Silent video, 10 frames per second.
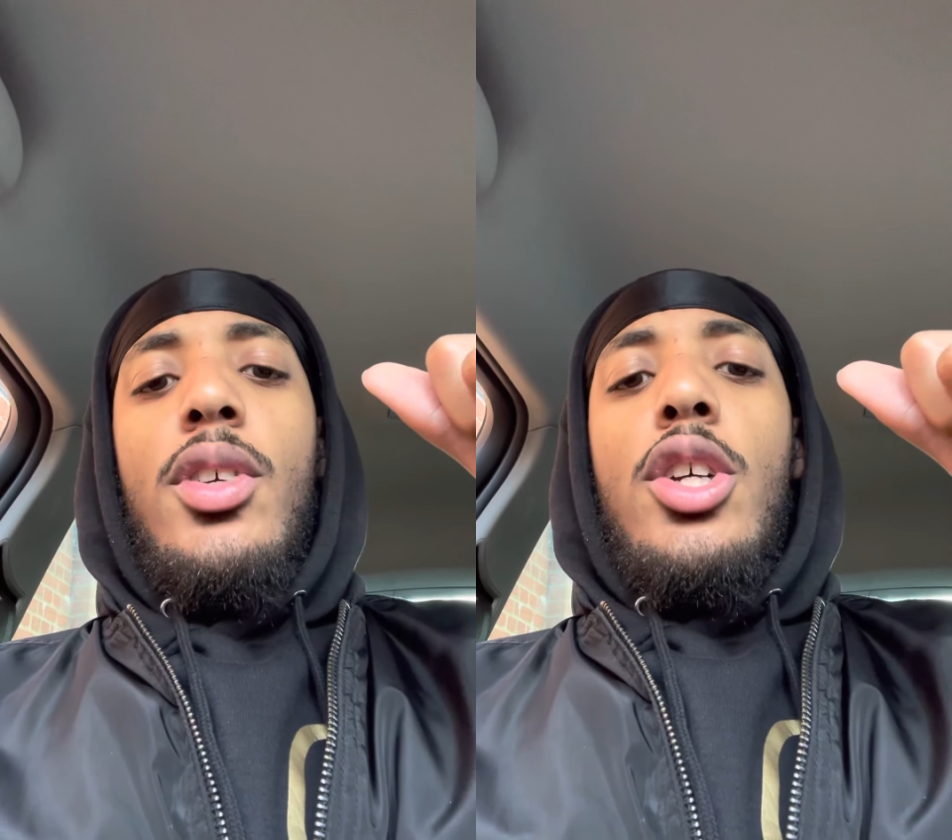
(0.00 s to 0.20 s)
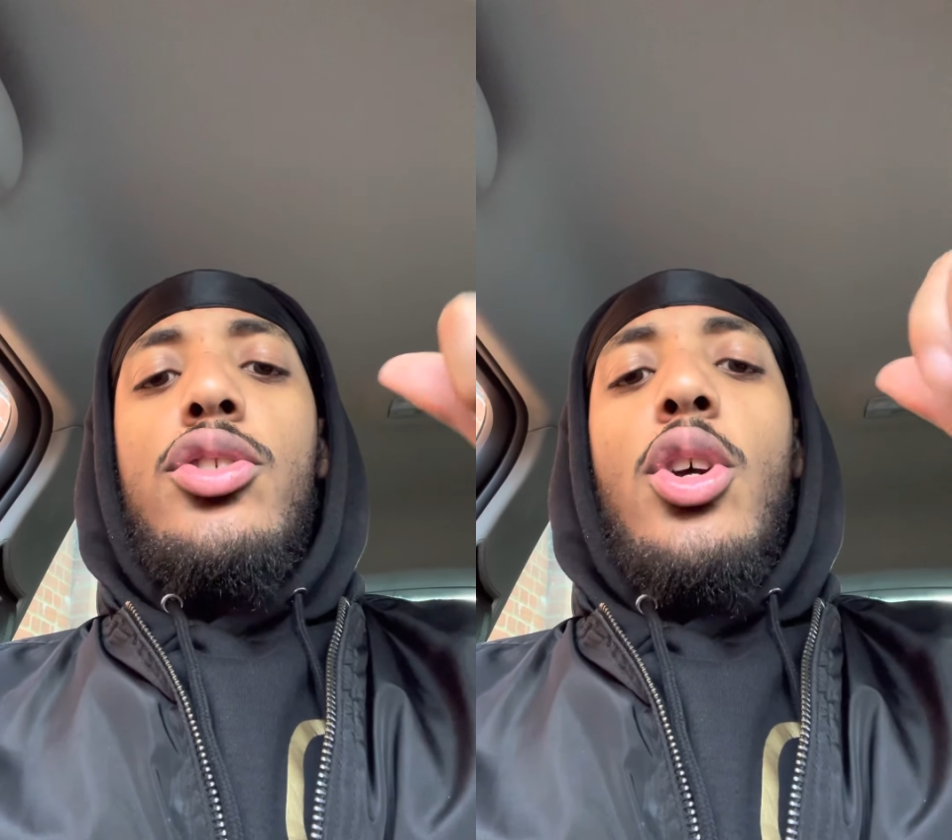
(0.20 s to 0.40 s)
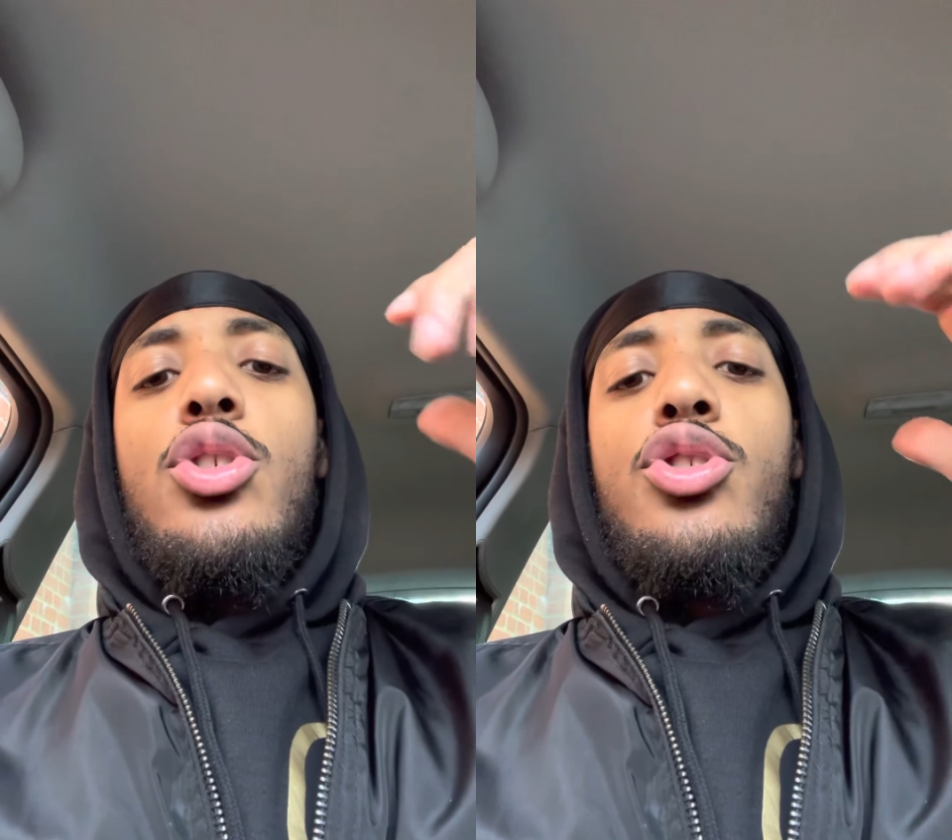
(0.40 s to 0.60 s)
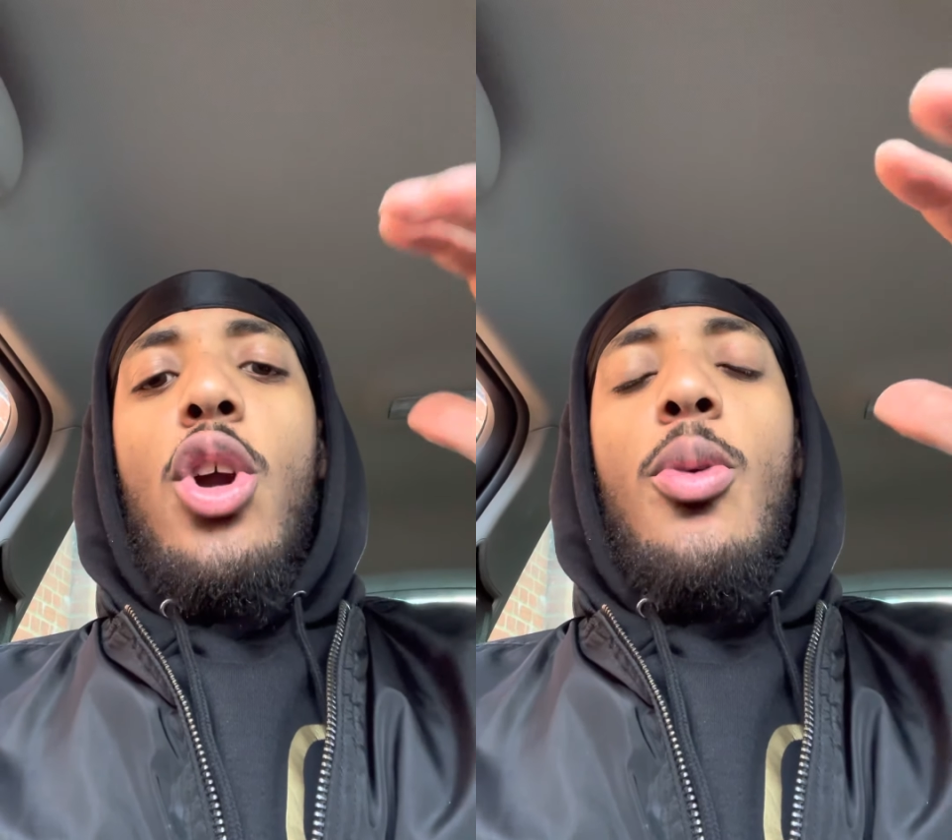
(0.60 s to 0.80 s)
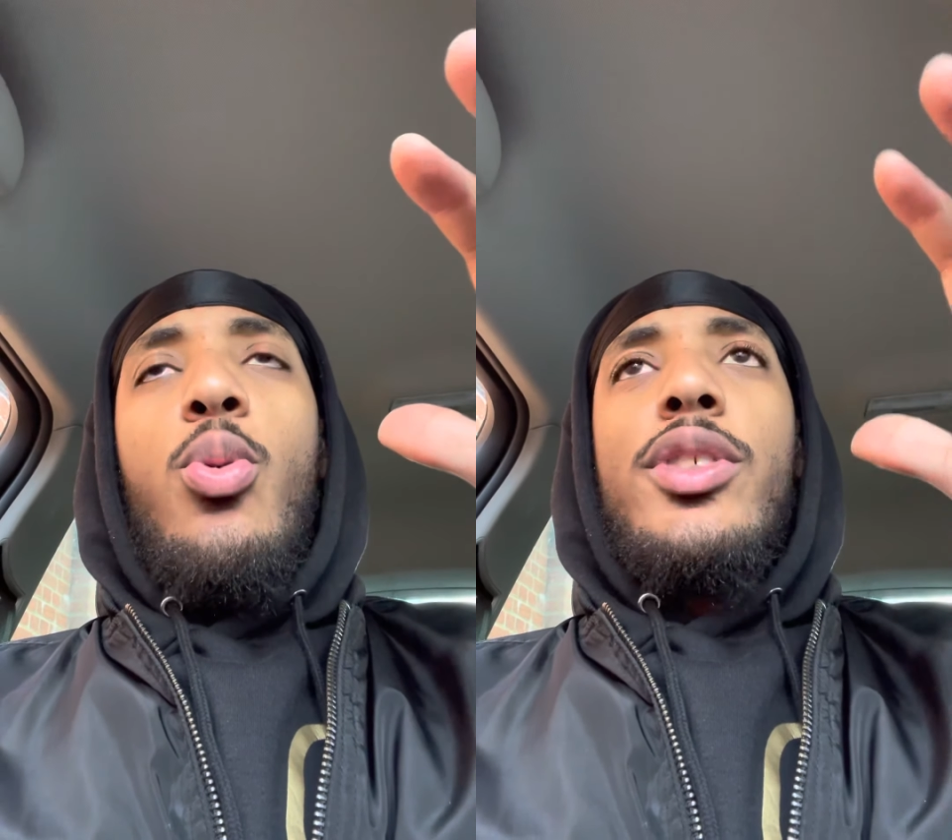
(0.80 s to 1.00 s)
So
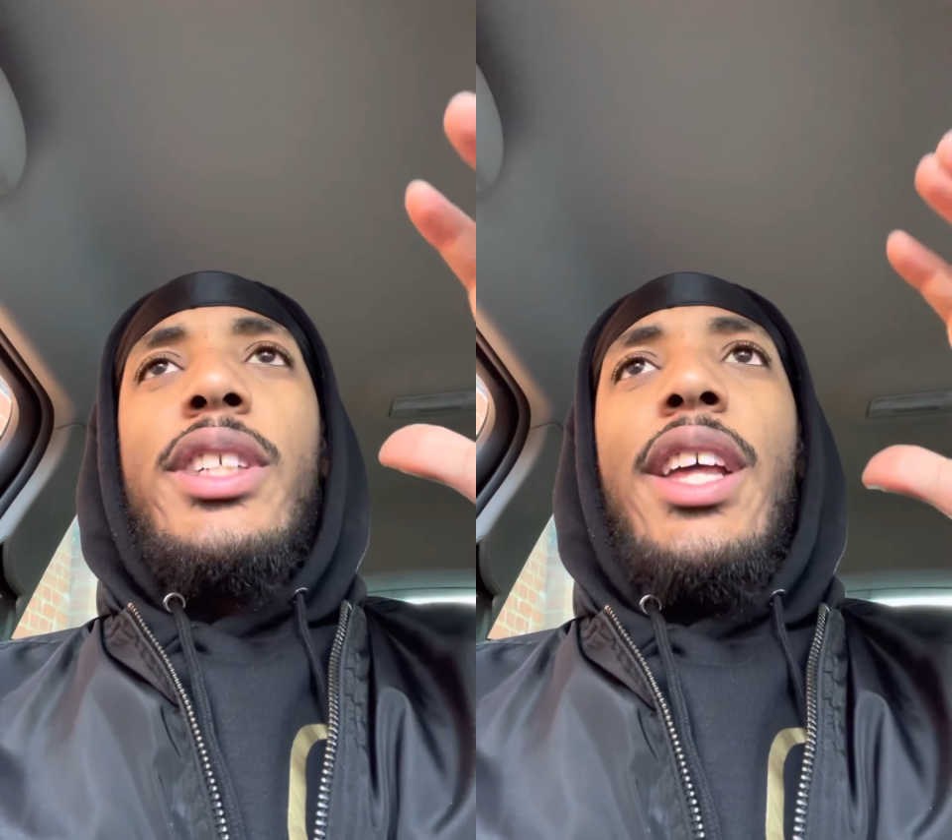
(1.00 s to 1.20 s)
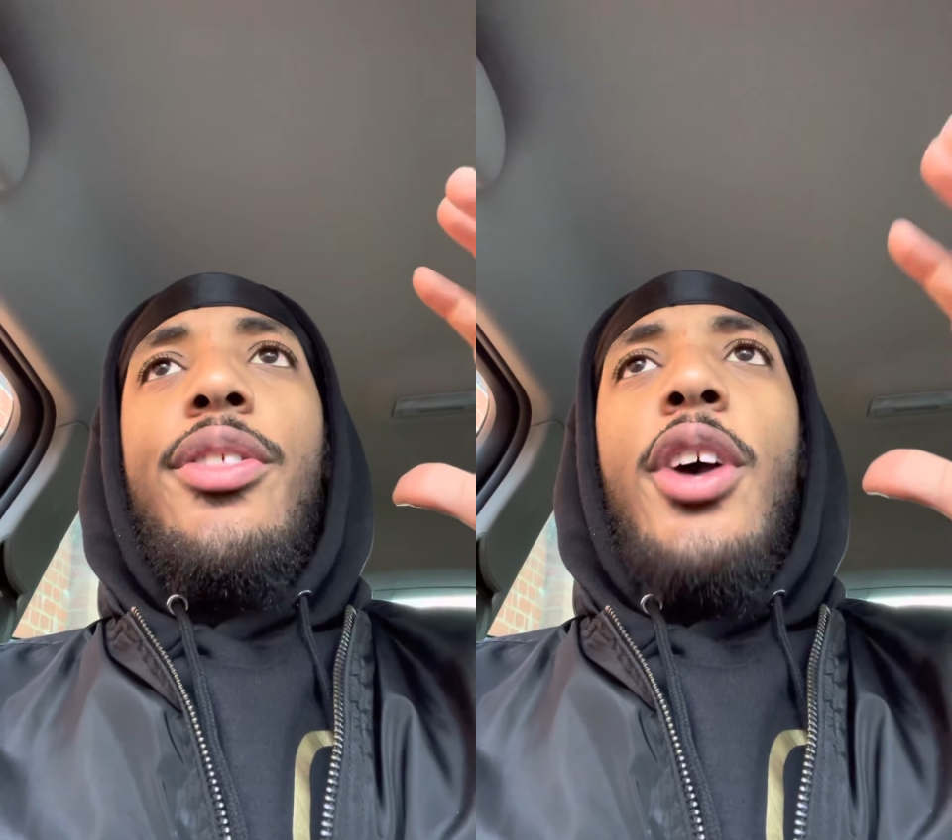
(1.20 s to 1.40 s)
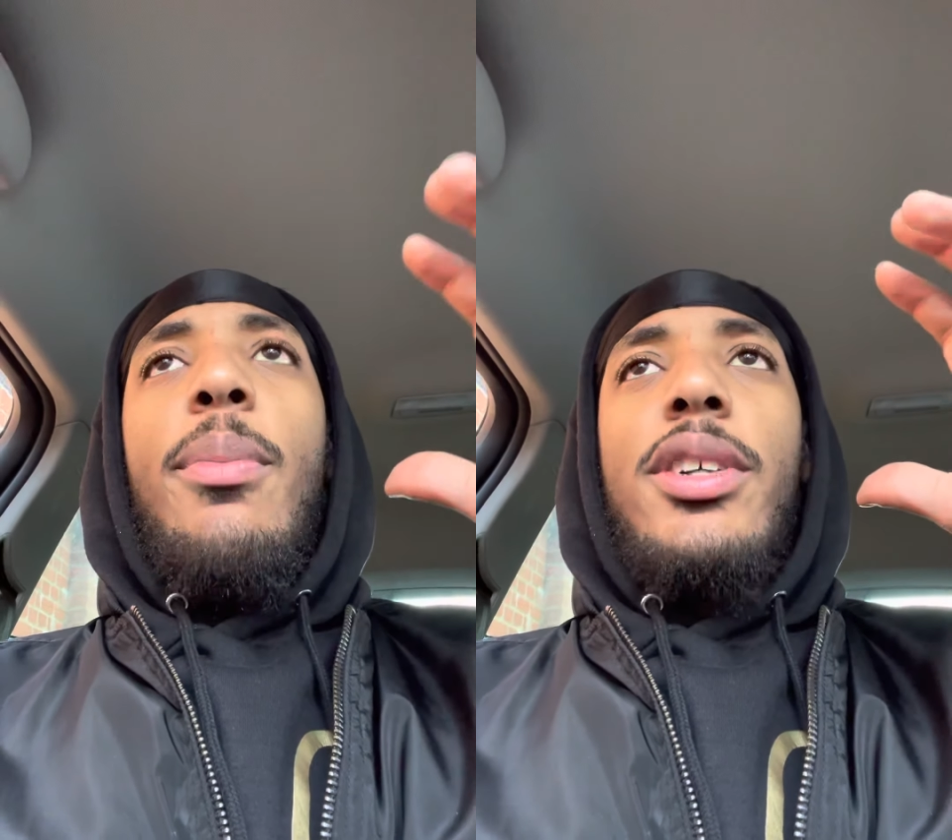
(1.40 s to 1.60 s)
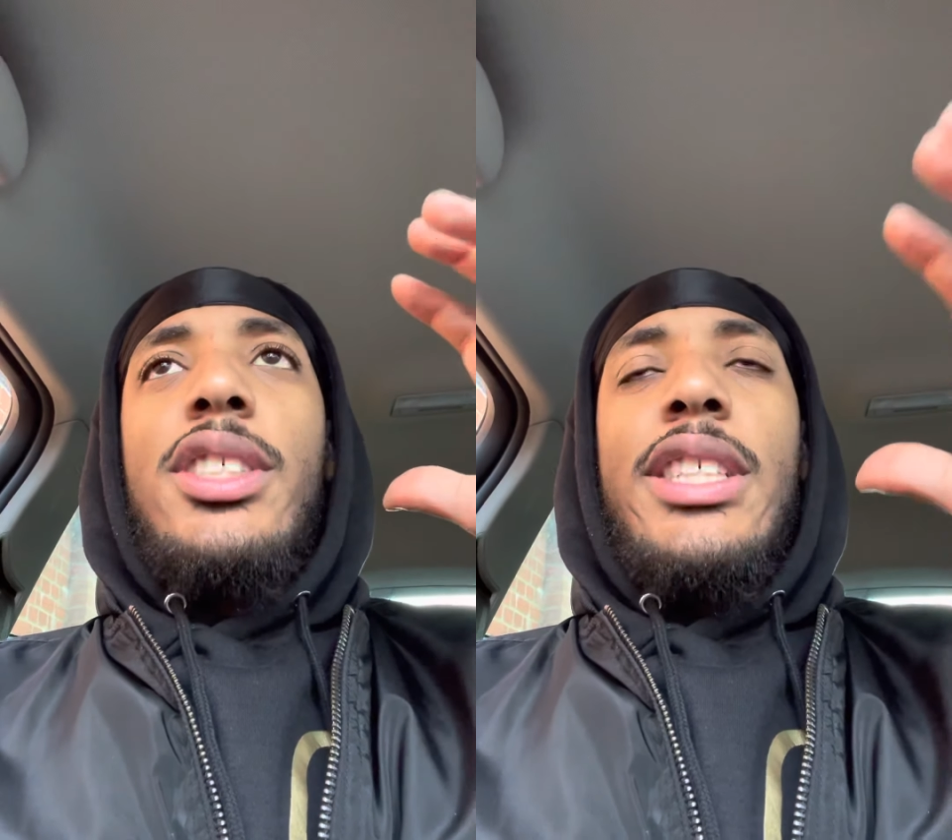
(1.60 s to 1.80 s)
Job was in 30 plus